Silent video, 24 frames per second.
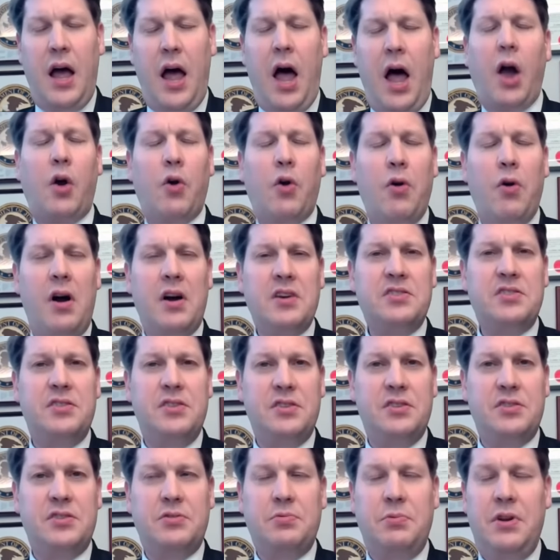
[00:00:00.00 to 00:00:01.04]
across
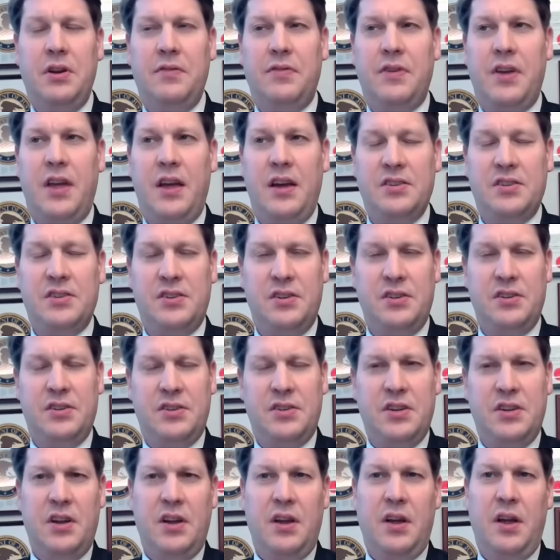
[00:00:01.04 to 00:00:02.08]
this suite of
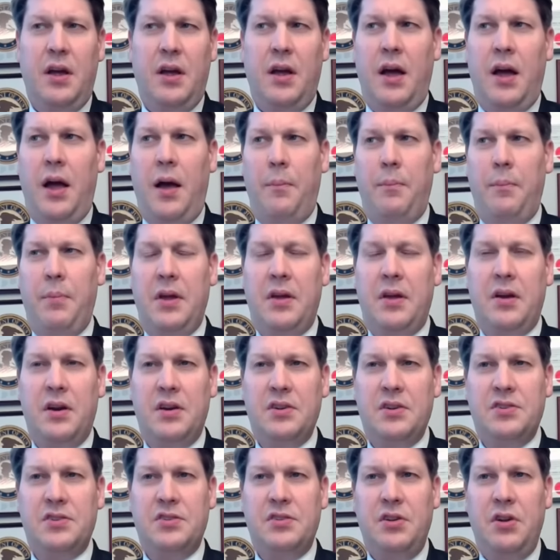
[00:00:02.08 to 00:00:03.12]
cases,
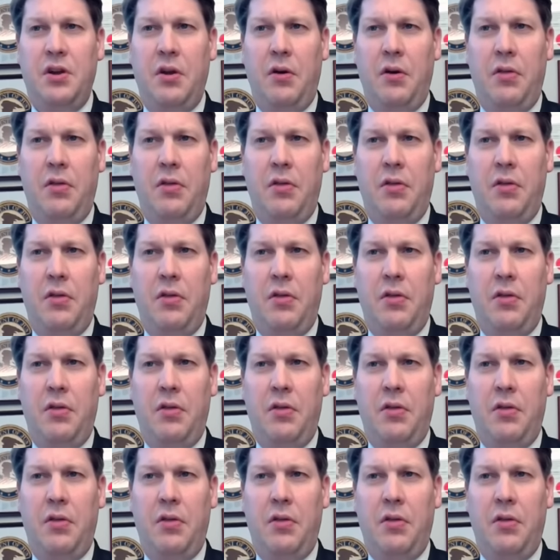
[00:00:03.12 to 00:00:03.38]
because